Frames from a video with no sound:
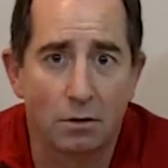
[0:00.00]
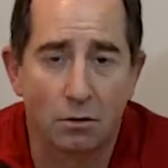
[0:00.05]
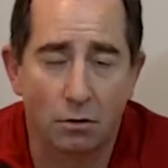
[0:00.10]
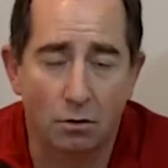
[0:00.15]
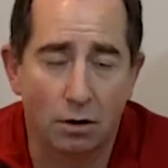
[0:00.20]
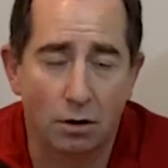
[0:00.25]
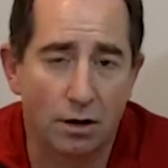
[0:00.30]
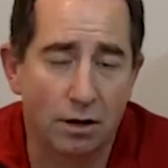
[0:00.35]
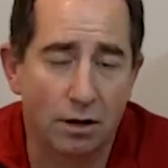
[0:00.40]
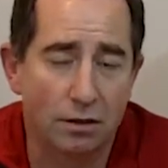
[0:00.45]

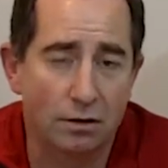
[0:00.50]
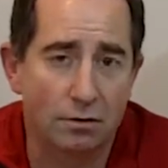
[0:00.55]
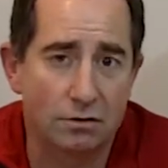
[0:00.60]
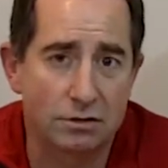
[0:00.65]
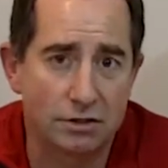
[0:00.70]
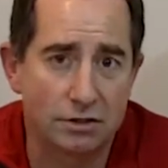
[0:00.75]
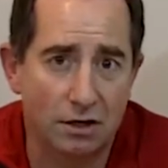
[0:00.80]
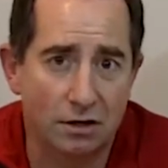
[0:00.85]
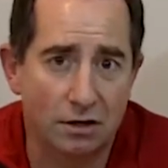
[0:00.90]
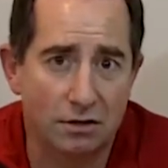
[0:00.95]
or on other
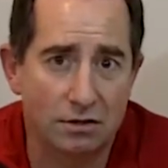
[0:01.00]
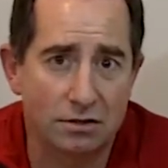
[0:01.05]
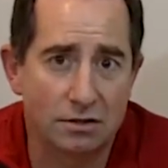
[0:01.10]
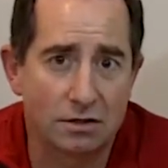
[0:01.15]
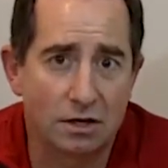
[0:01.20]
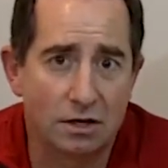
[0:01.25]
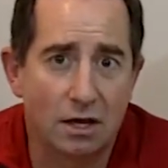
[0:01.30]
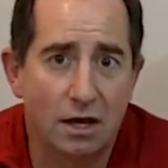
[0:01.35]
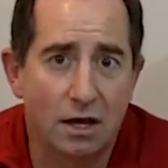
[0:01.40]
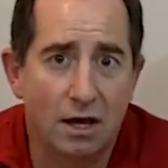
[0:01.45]
cells,
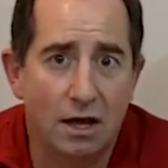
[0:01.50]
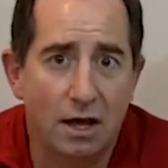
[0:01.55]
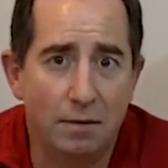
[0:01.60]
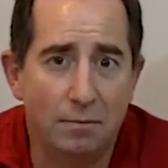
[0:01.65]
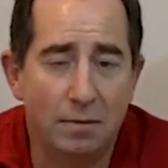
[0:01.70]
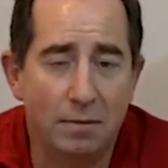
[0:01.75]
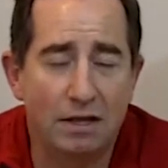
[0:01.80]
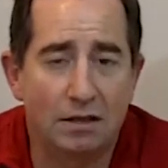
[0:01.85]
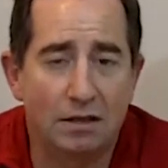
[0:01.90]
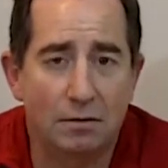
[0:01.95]

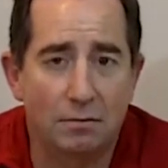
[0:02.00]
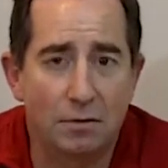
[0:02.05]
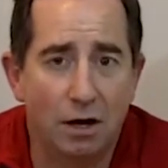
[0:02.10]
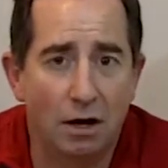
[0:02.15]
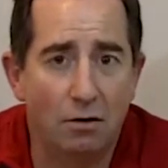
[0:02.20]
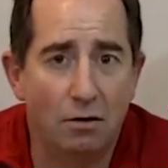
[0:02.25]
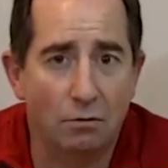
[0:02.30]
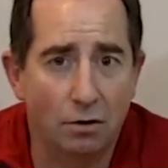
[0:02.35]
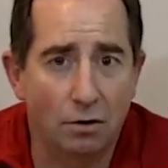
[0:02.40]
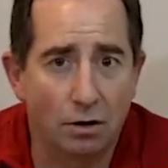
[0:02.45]
and make them
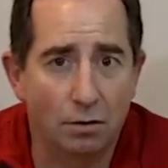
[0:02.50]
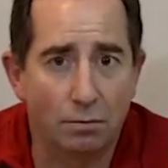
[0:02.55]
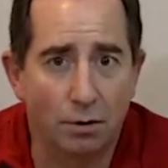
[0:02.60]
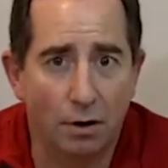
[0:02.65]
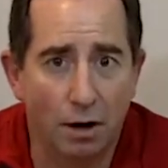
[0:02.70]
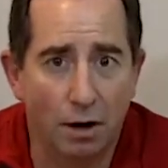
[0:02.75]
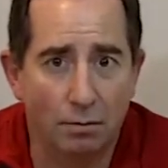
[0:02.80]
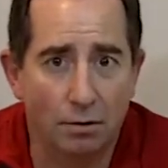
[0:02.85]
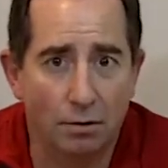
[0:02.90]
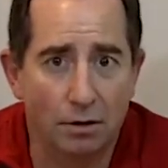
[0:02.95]
not work
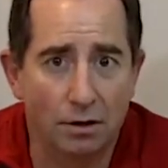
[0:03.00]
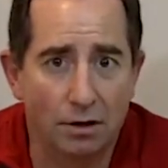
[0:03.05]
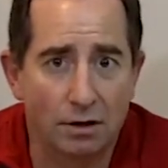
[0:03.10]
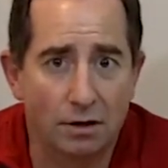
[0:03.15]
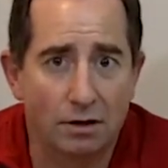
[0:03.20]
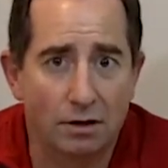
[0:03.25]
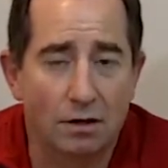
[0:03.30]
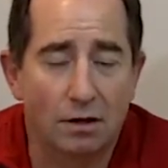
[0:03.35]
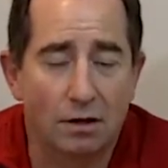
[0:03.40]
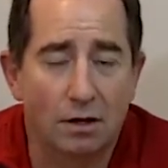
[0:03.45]
properly.